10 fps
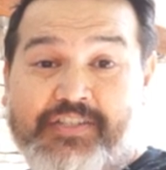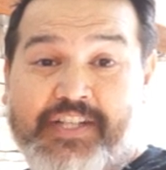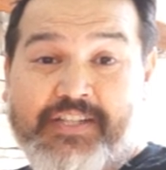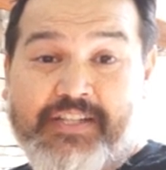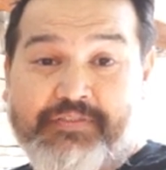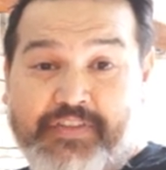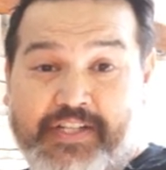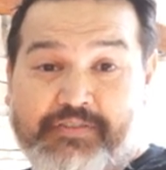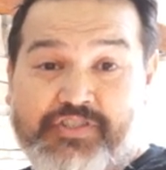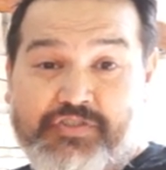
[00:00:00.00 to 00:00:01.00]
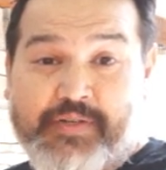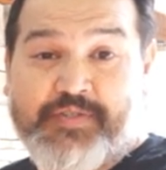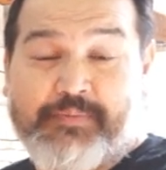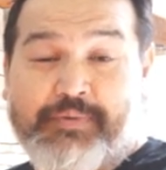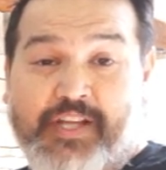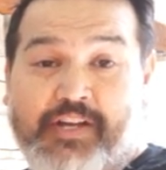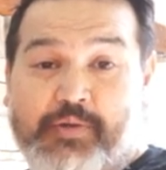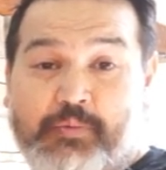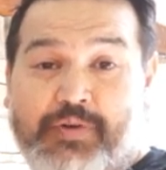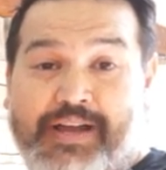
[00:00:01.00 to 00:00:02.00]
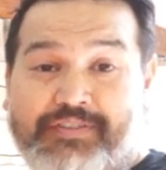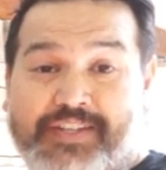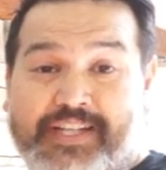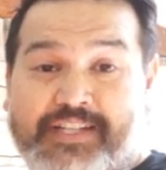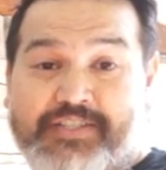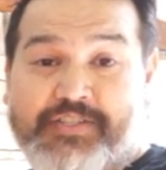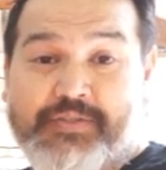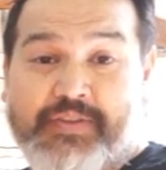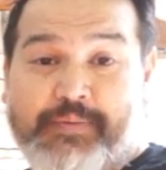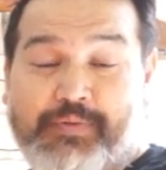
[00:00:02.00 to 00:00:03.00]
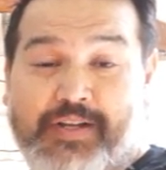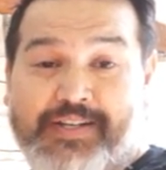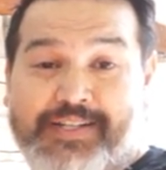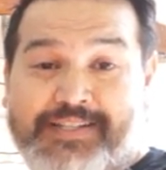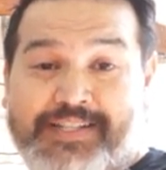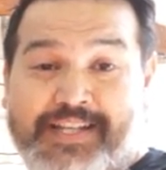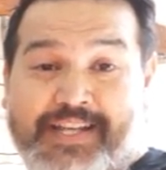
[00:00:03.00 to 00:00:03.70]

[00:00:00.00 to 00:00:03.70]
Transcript: look in the video description below and we'll have a link to the product